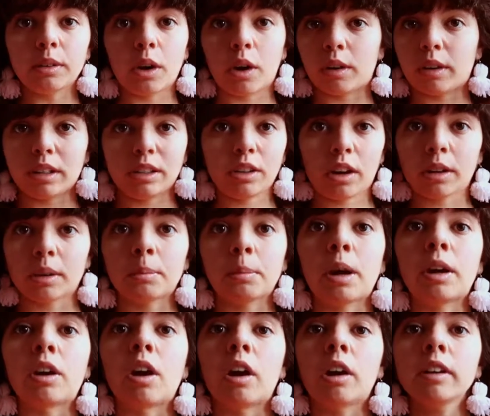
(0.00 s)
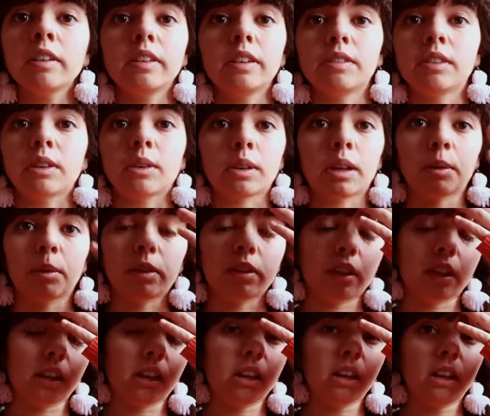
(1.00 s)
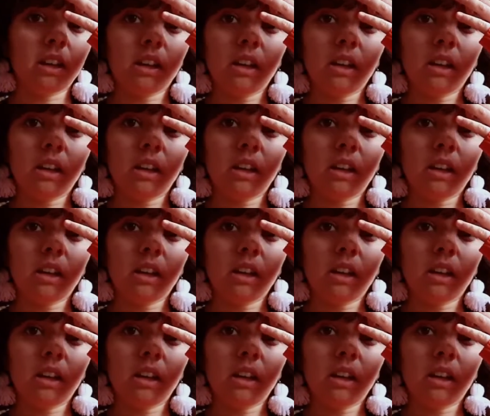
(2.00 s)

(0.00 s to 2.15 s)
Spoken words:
Already talking about arcs, even though that was the